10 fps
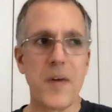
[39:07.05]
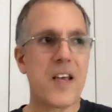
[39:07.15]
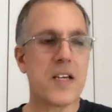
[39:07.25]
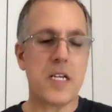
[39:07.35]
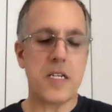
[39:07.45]
It
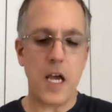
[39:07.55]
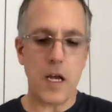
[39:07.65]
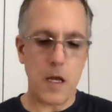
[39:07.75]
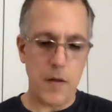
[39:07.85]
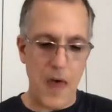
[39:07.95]
doesn't
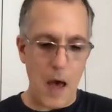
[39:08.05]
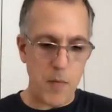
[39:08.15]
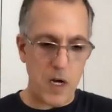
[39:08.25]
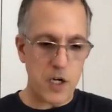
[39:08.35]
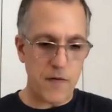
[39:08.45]
take that
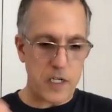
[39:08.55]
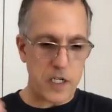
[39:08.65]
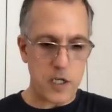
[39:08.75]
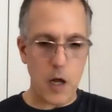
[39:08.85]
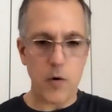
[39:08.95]
much of a
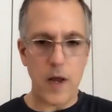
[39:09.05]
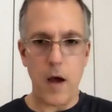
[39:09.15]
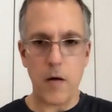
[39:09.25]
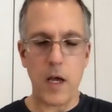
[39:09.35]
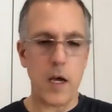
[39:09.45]

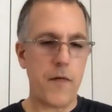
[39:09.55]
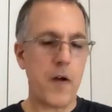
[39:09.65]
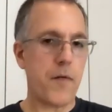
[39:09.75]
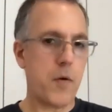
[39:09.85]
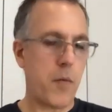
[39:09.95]
slowdown. Like
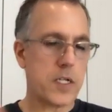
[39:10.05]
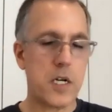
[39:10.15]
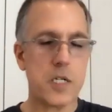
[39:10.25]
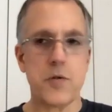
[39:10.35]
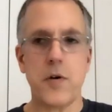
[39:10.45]
if you mentioned
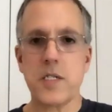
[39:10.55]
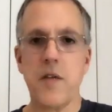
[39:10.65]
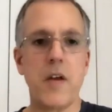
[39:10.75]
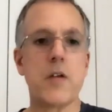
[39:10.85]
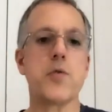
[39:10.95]
interest rates,
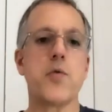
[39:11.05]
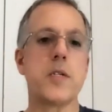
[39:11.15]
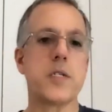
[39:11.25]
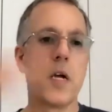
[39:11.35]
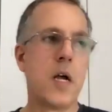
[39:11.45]
if interest
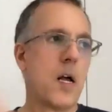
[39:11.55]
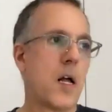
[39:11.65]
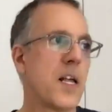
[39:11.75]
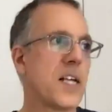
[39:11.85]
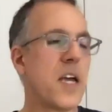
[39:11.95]
rates,
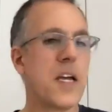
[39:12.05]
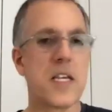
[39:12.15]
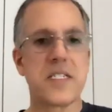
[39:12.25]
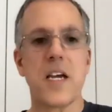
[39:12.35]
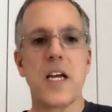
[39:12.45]
let's say in the
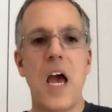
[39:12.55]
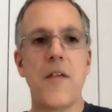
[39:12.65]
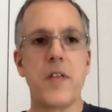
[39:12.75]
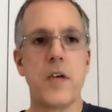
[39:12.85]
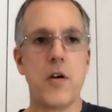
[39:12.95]
second
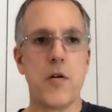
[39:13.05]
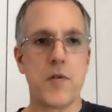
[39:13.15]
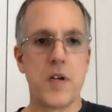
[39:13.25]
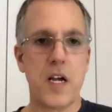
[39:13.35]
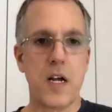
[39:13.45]
half of the
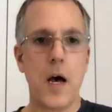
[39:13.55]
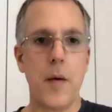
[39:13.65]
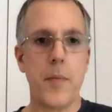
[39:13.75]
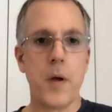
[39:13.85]
year, tick up,